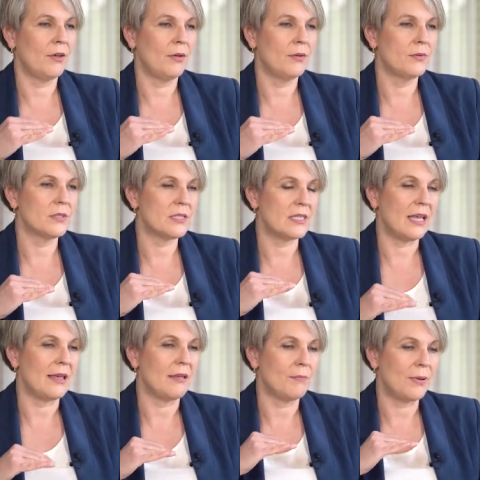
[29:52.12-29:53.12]
you
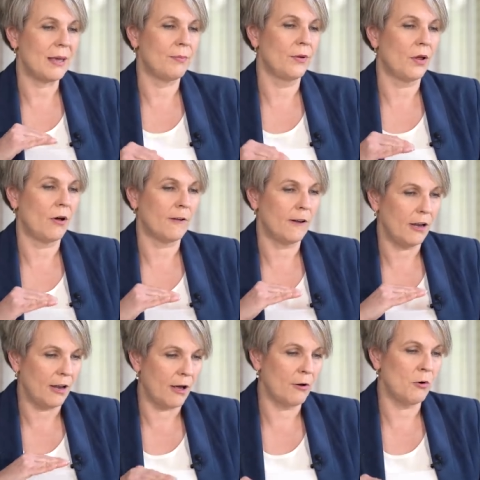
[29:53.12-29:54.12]
see people on
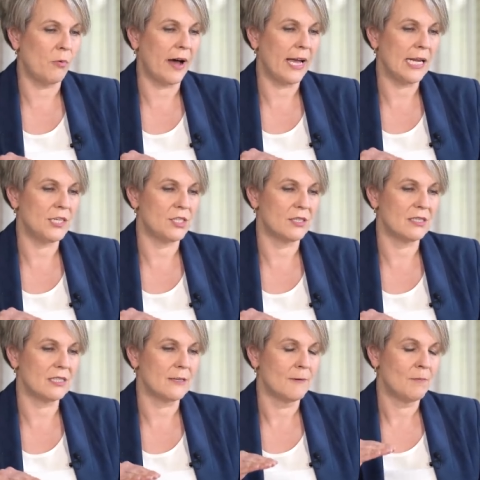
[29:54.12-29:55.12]
lower
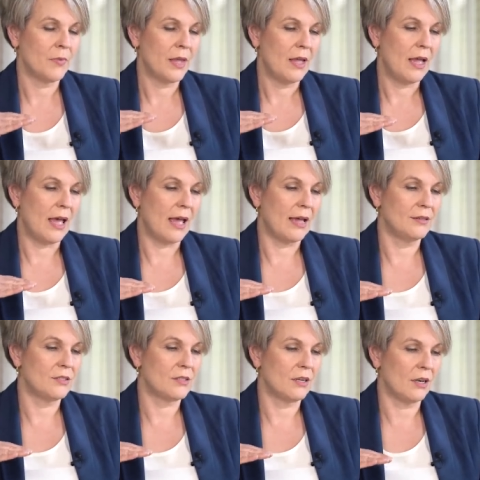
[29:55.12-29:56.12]
wages
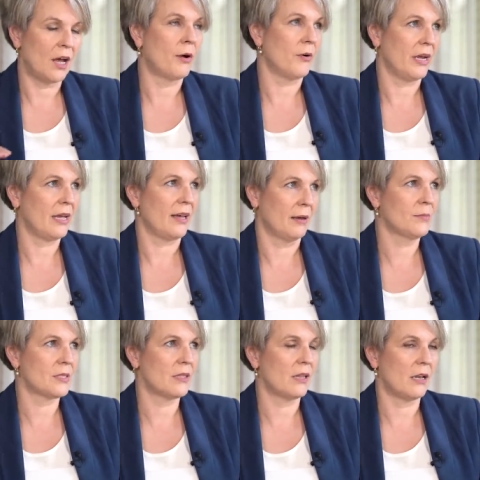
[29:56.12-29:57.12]
and lower
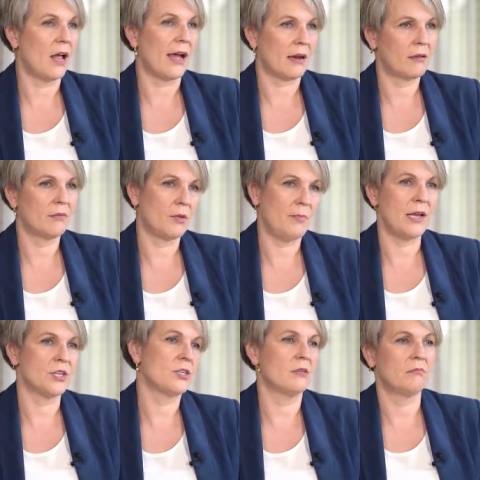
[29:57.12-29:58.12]
incomes, like the
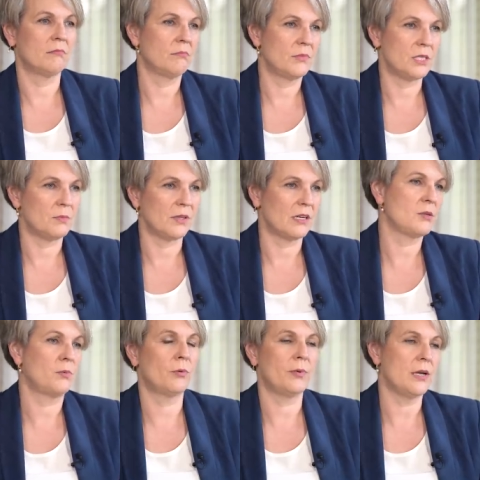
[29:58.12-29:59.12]
pension, disability
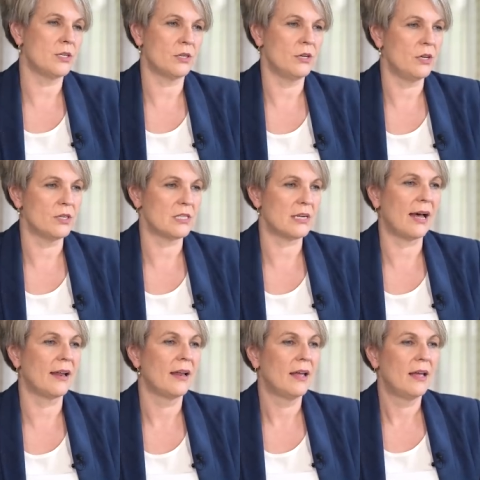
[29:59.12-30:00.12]
support pension,
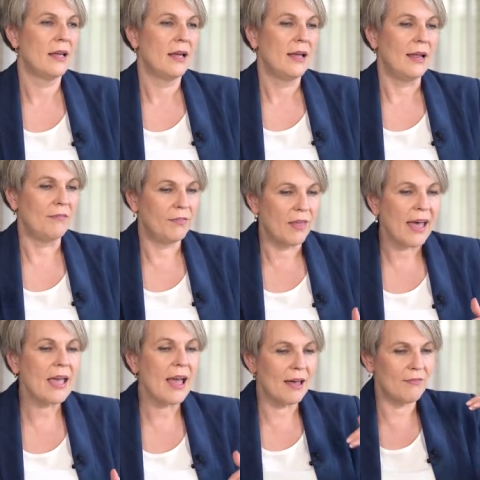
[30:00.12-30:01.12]
Newstart, if
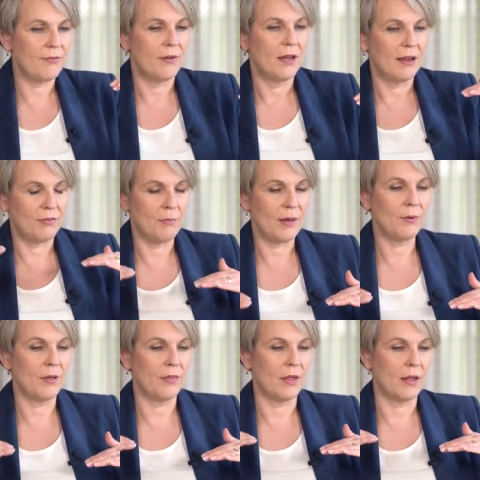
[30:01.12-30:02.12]
they have, if the
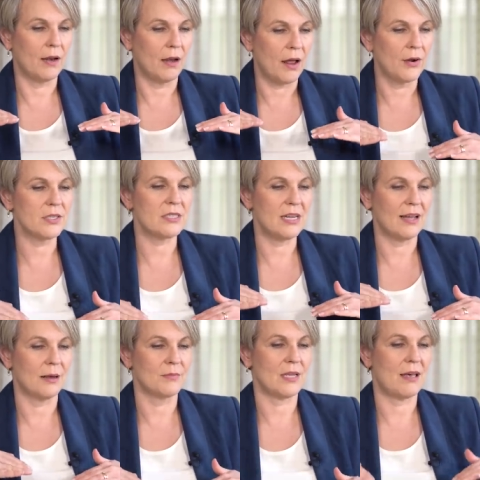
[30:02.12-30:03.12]
people on the lowest
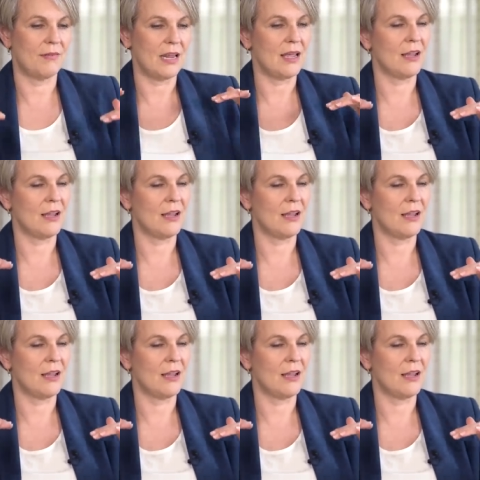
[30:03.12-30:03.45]
incomes have an